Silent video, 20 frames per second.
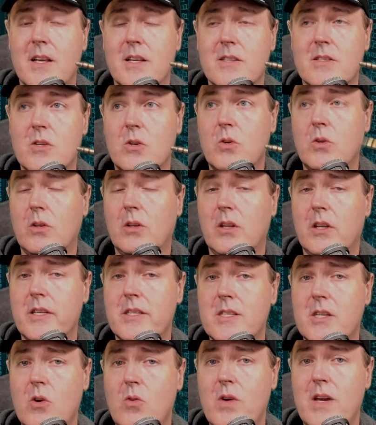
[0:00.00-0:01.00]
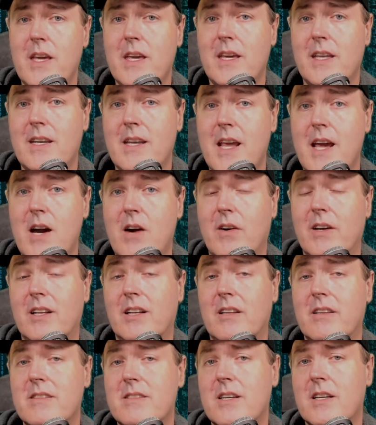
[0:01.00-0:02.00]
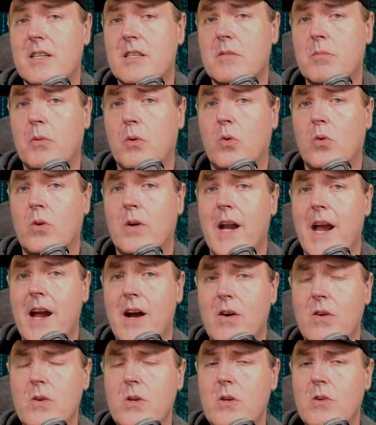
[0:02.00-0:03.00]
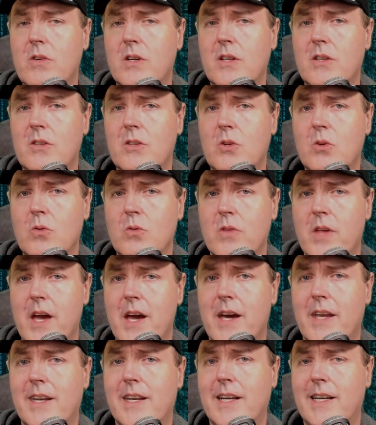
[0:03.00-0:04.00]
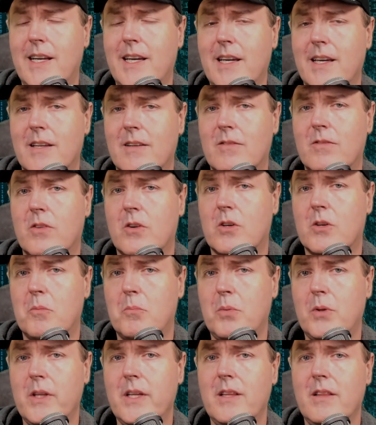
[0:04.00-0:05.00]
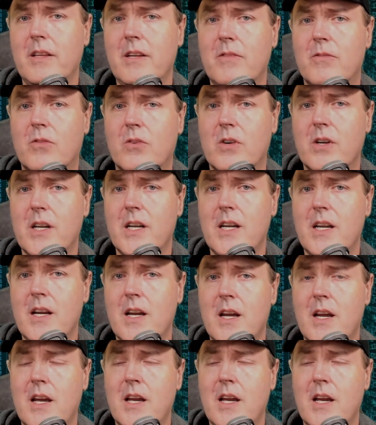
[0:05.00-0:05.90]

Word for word: So let's go ahead now and let's explore how you can do that, again, for completely free